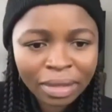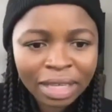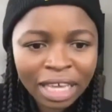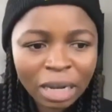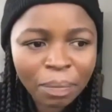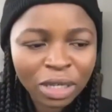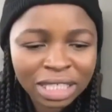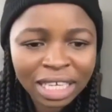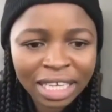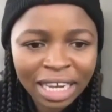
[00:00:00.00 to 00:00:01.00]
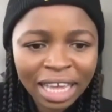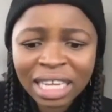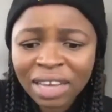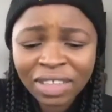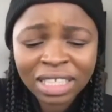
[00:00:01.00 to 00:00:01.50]
in particular?
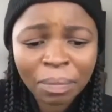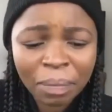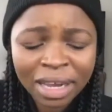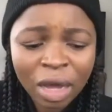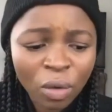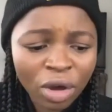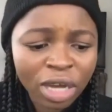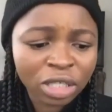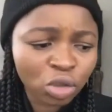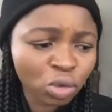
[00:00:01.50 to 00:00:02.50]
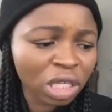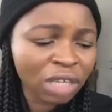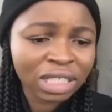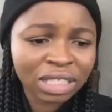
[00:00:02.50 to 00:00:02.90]
And if there's a better word to even